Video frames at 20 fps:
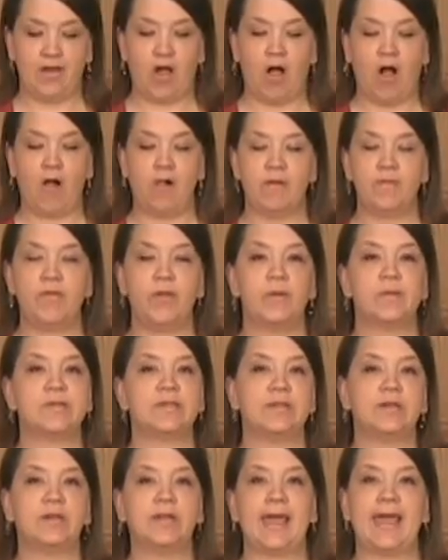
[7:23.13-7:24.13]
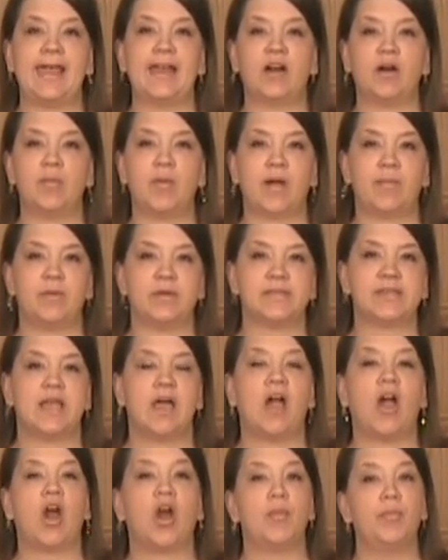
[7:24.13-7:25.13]
All of those little air bubbles
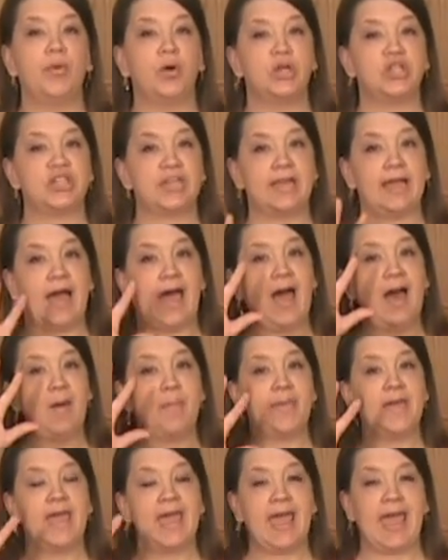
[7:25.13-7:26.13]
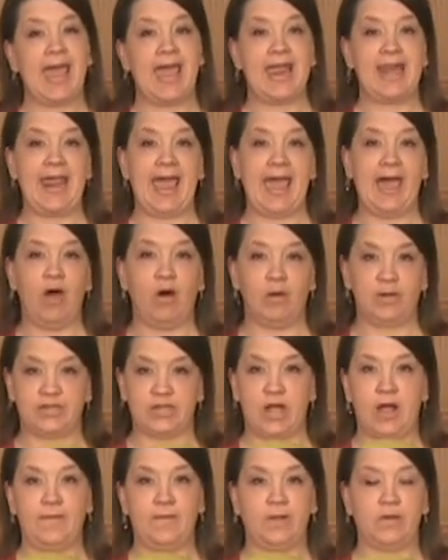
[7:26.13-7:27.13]
are pushing up and
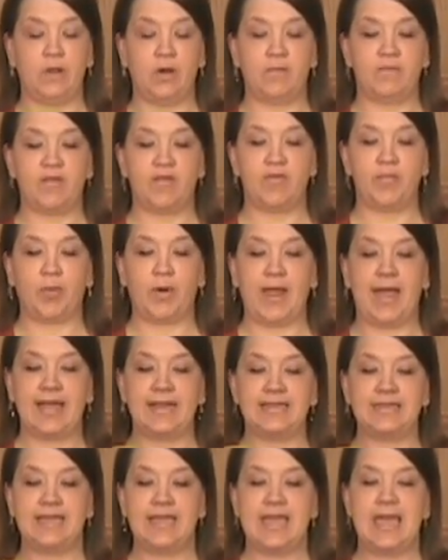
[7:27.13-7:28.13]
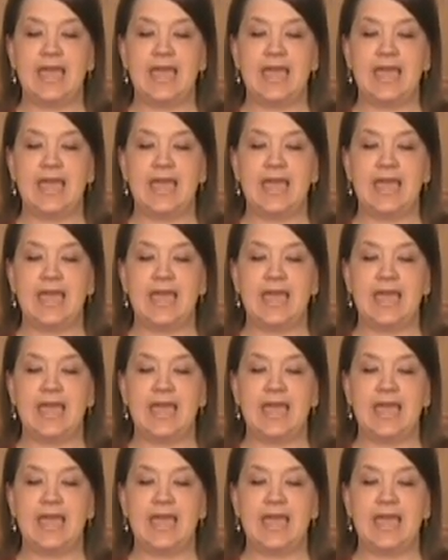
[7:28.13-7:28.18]
out on the loaf of bread.